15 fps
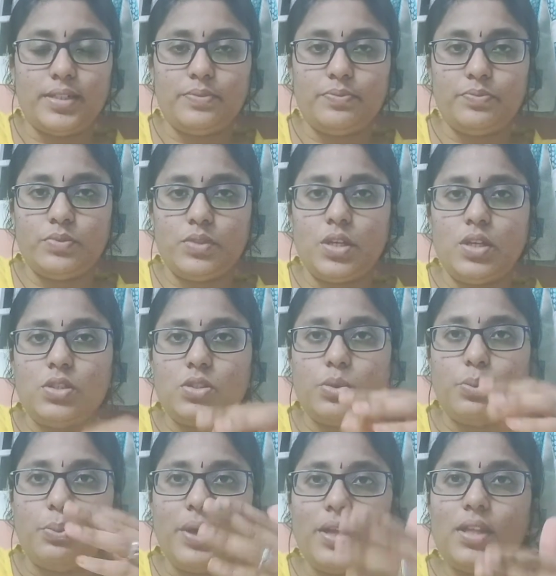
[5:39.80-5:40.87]
So when
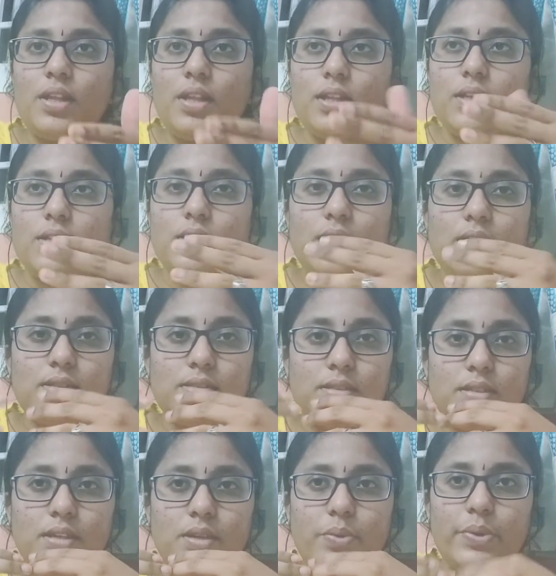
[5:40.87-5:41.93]
there is a
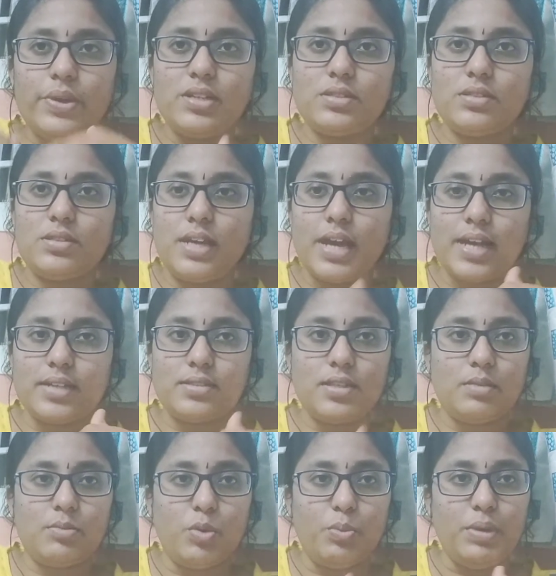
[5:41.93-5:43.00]
decreased gastric
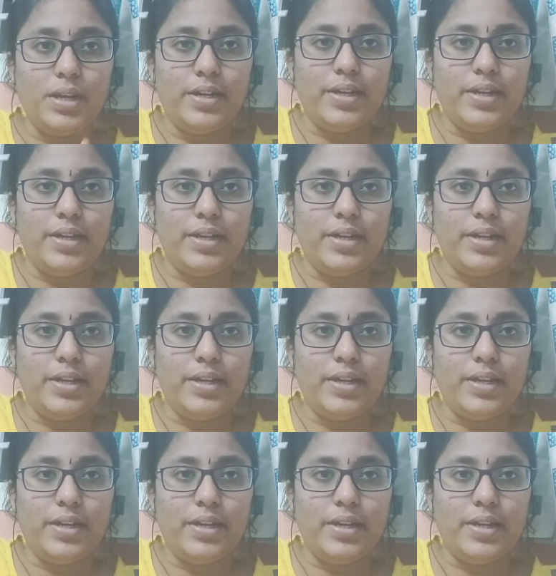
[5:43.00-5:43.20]
mobility,